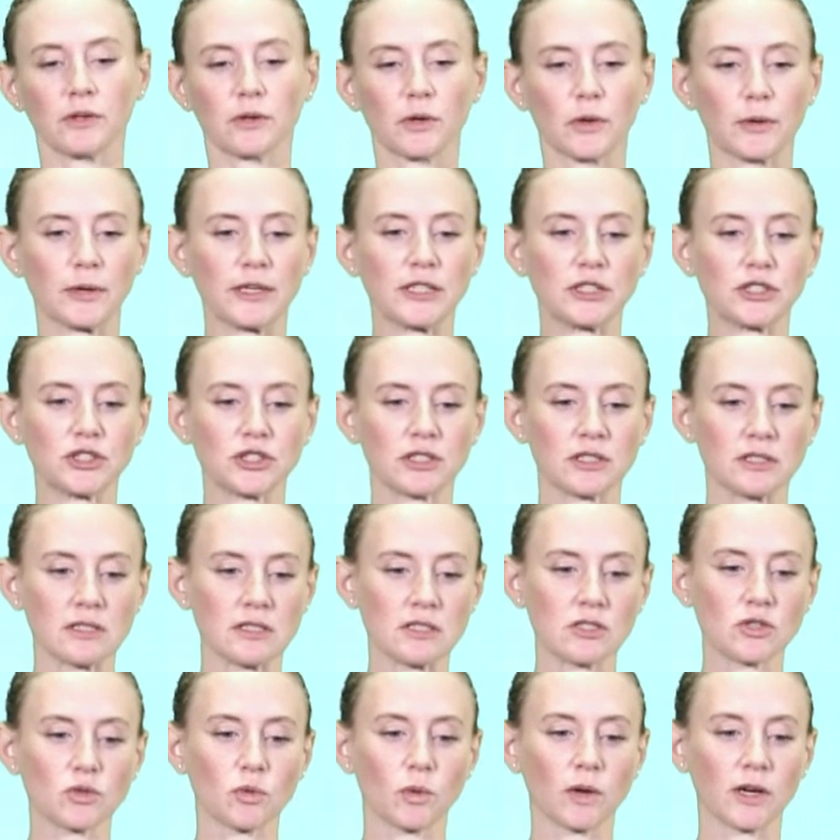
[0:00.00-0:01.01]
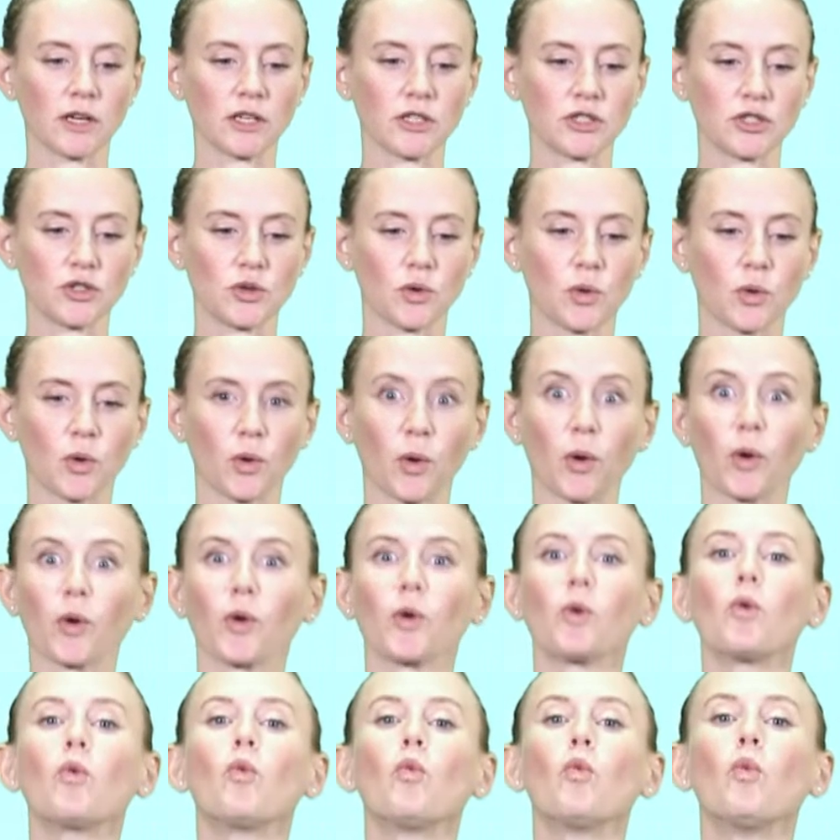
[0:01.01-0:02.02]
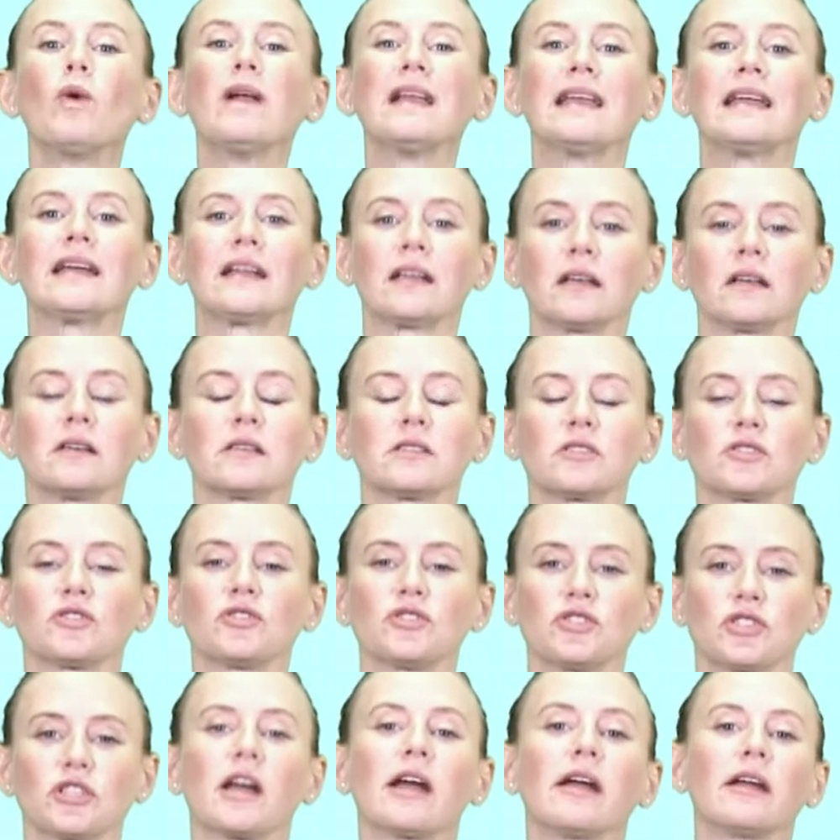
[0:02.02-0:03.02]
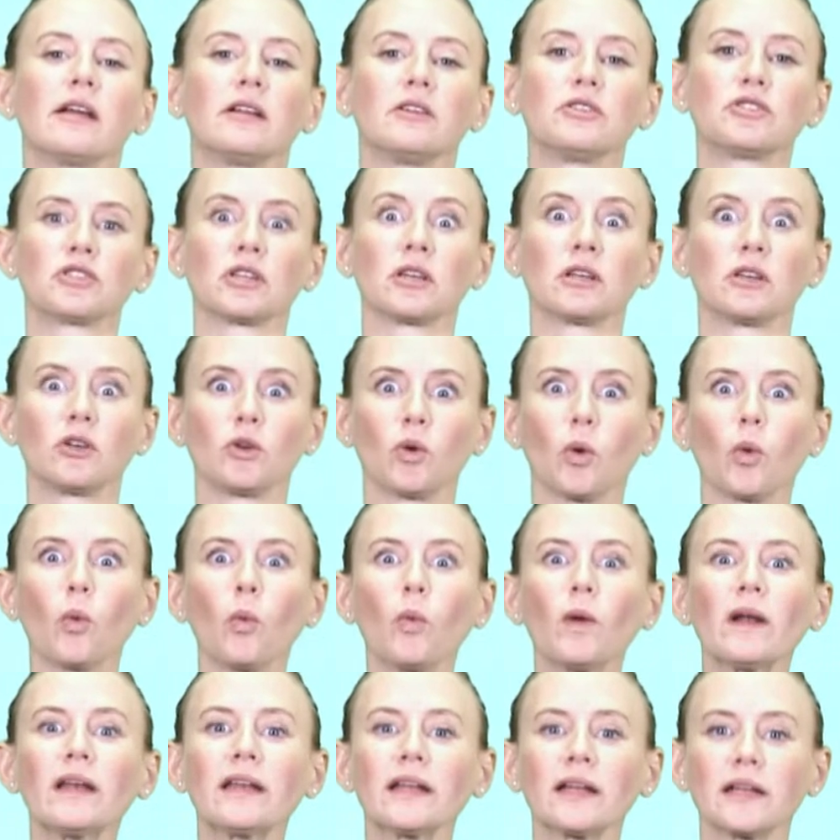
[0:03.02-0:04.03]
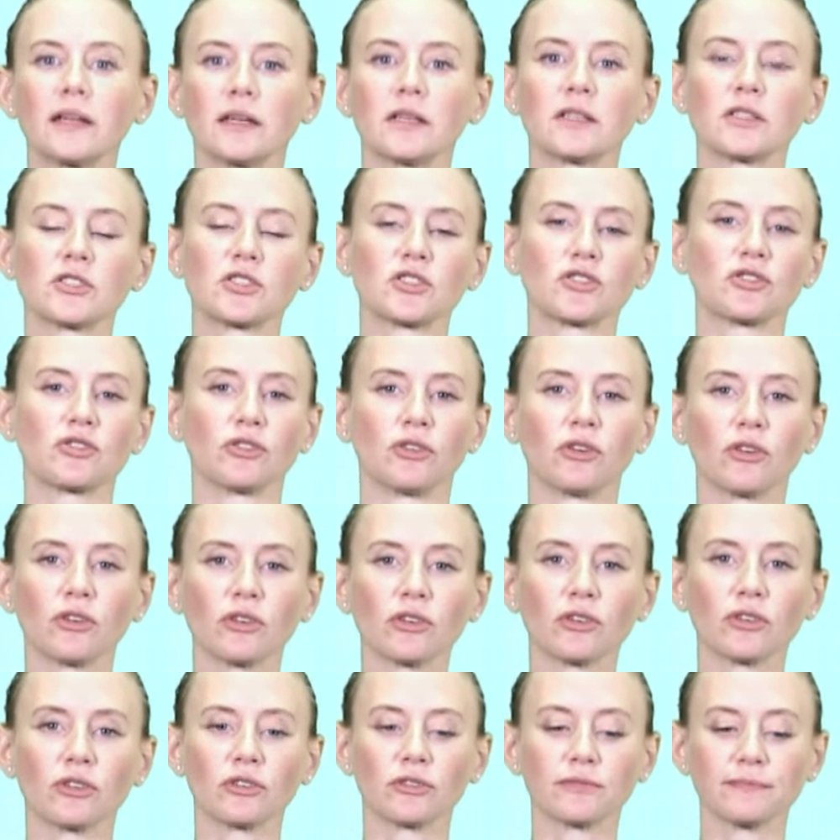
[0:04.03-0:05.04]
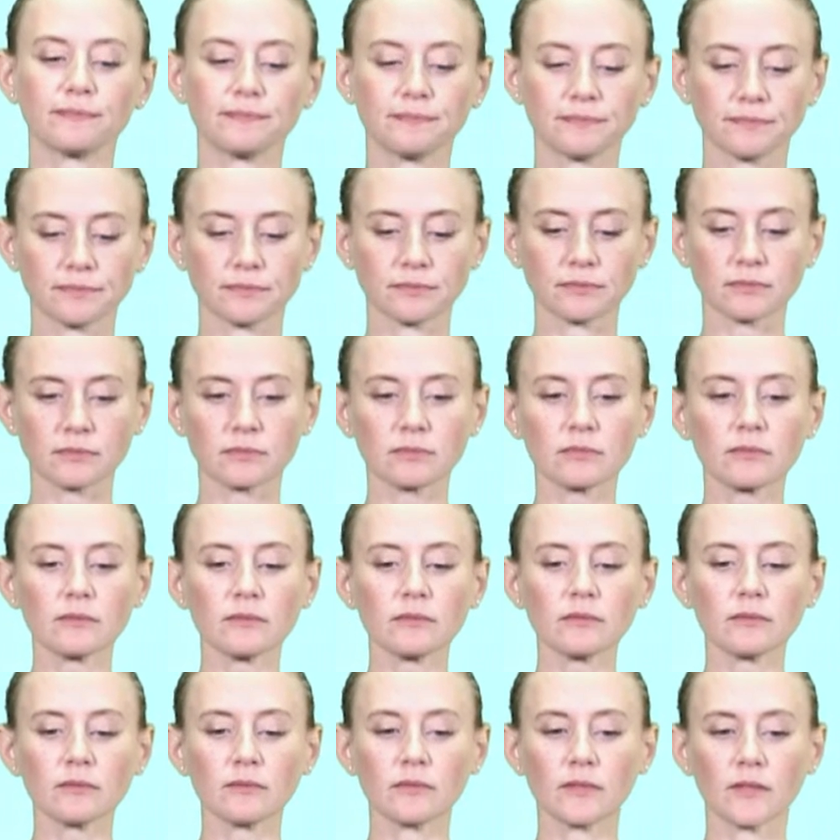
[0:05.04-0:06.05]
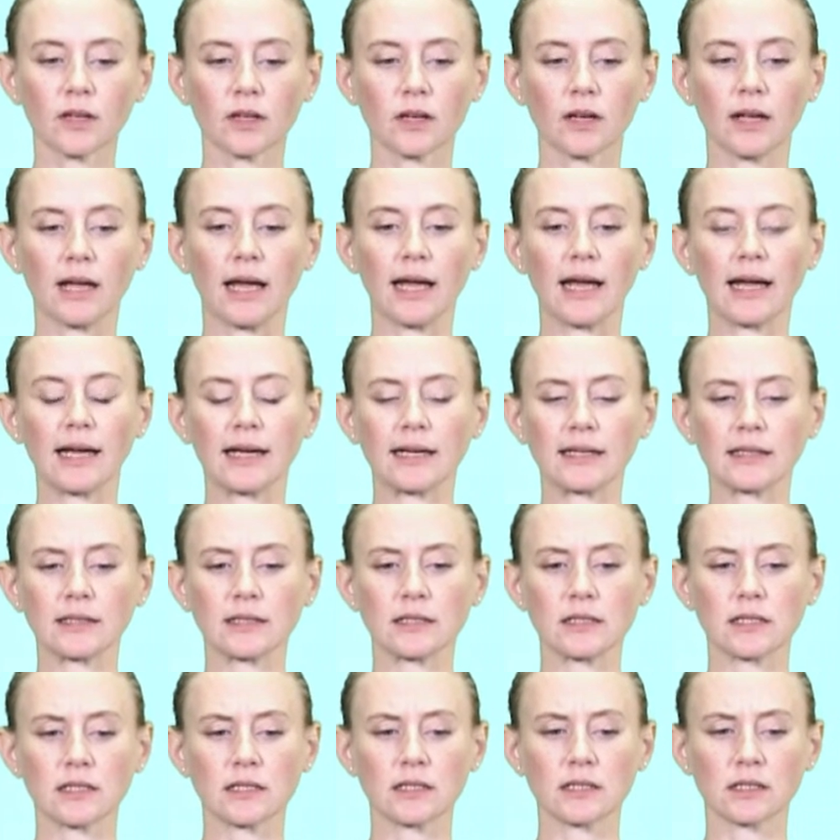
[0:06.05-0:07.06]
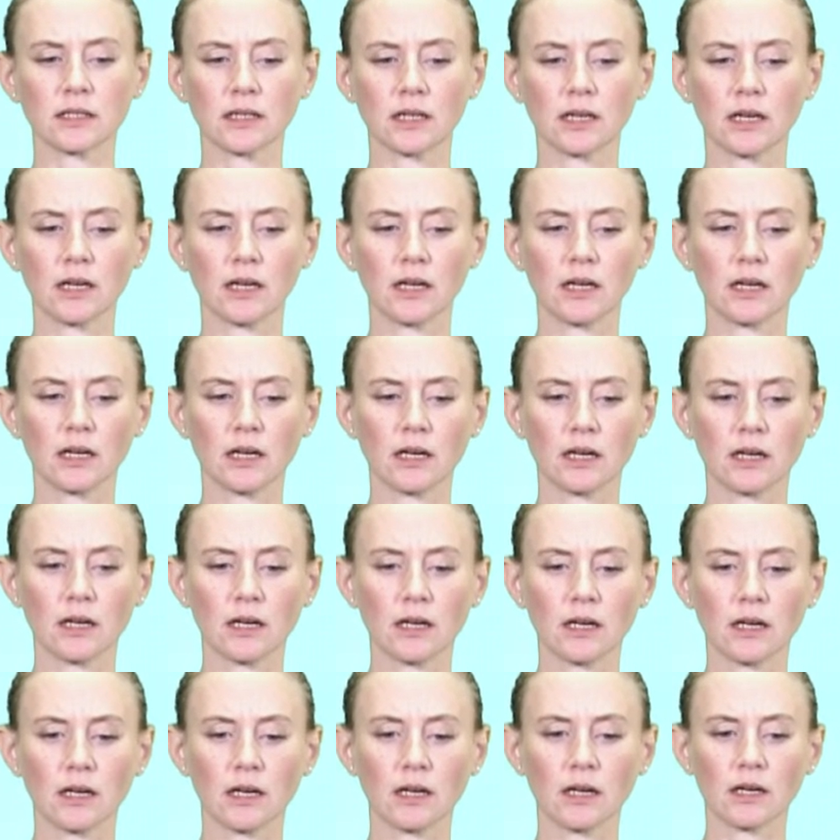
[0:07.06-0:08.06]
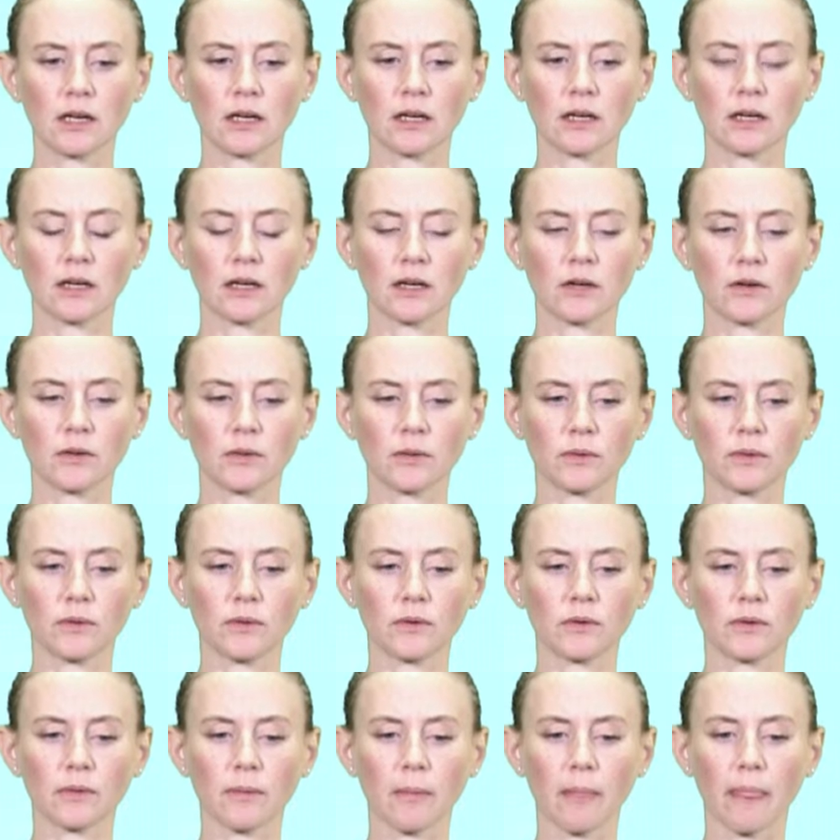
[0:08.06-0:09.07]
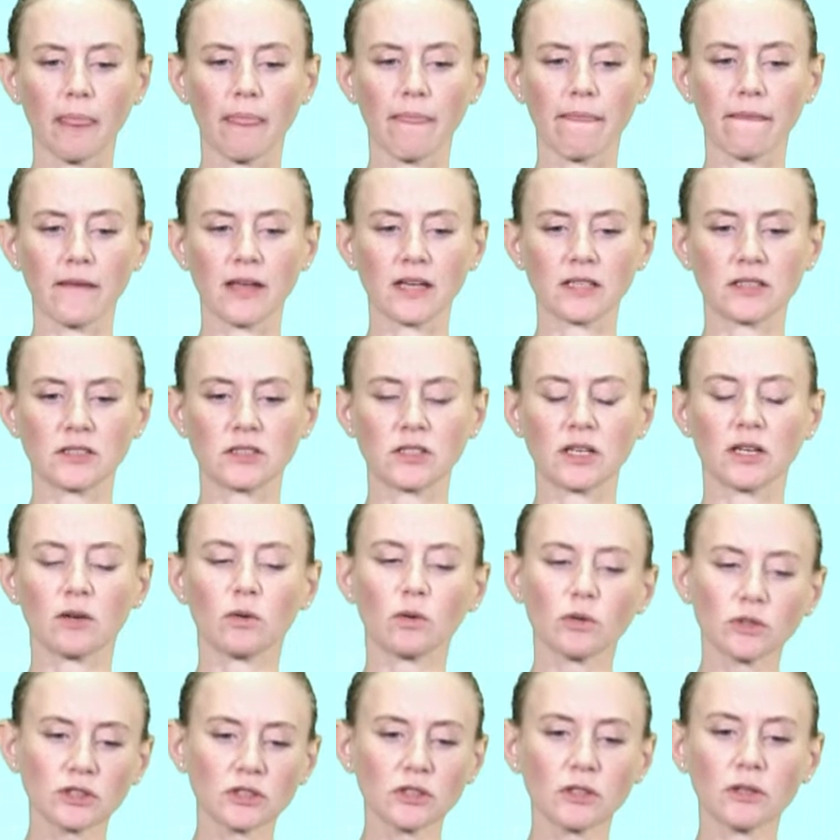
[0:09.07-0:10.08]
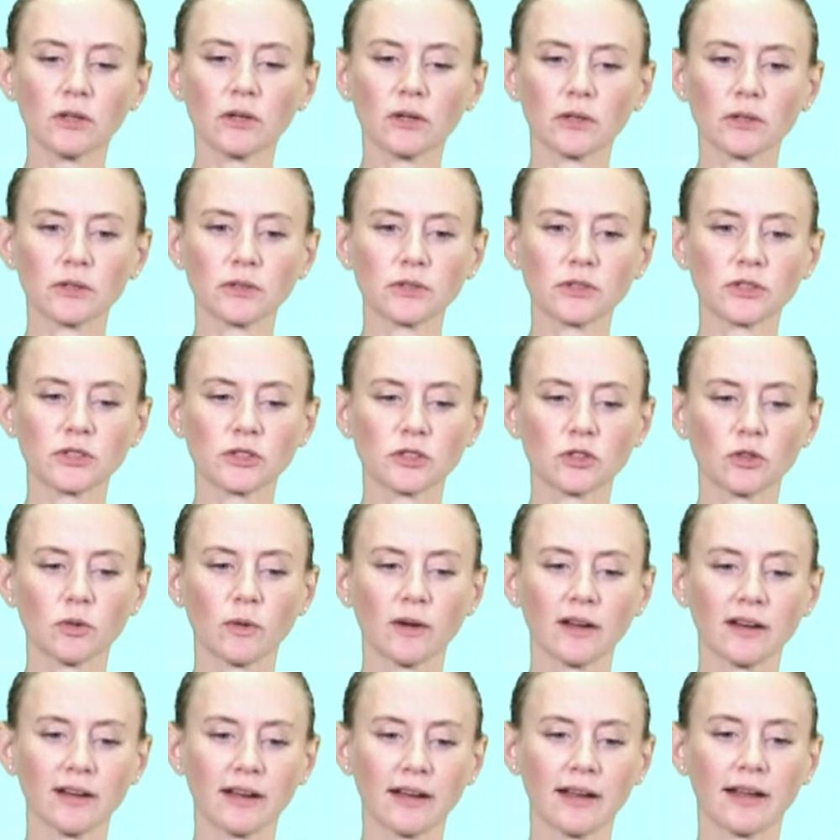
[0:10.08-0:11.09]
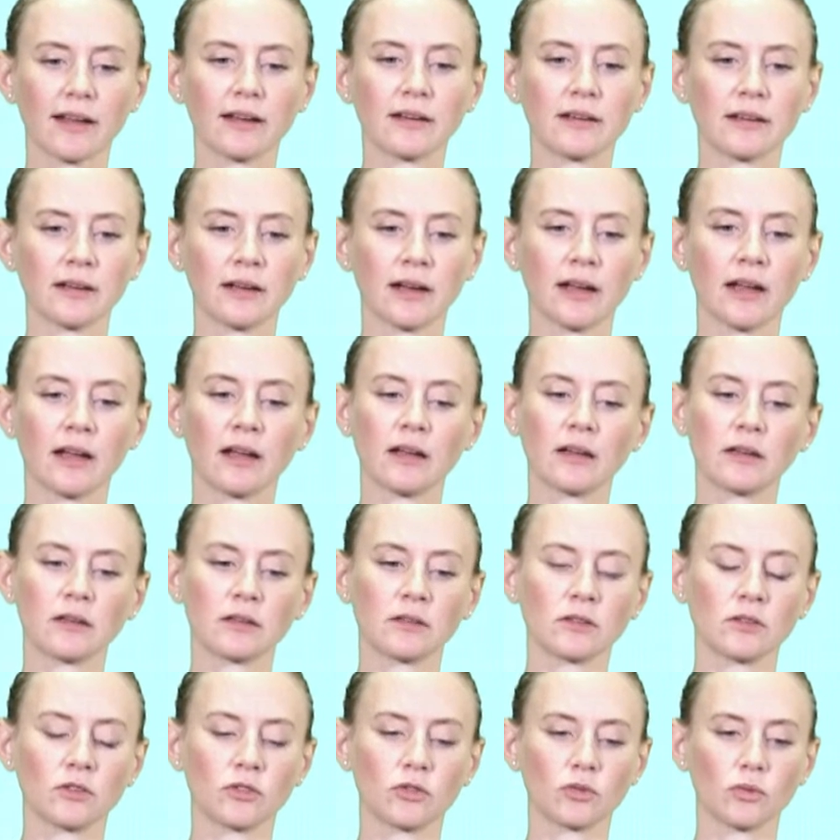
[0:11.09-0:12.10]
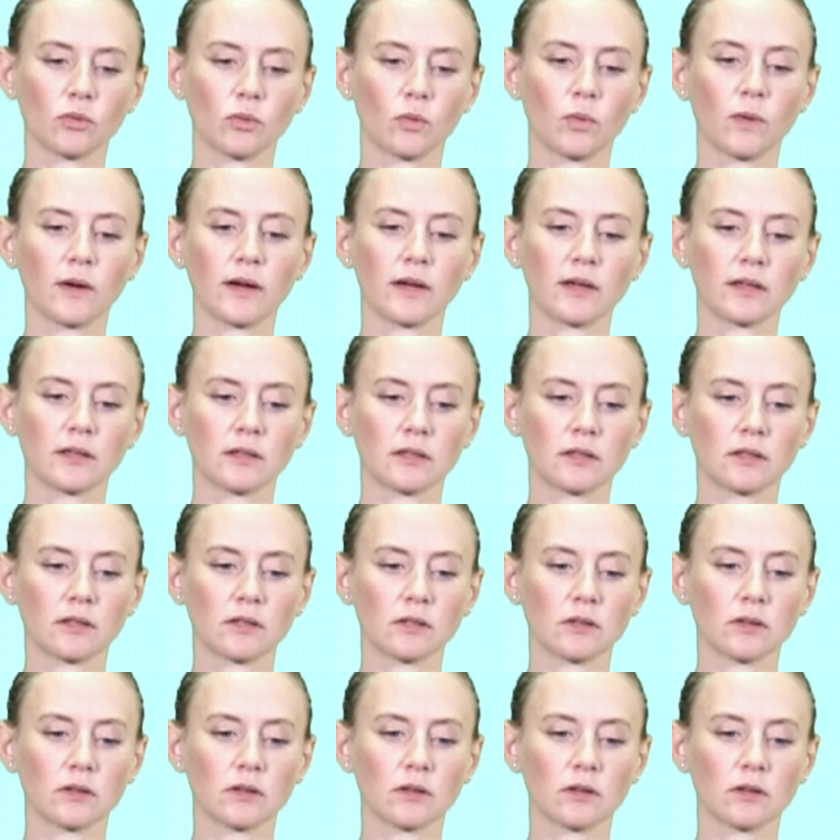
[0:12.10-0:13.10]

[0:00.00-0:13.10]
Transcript: questions, what is your willingness to change and your willingness to learn? And, it also goes quite hand in hand with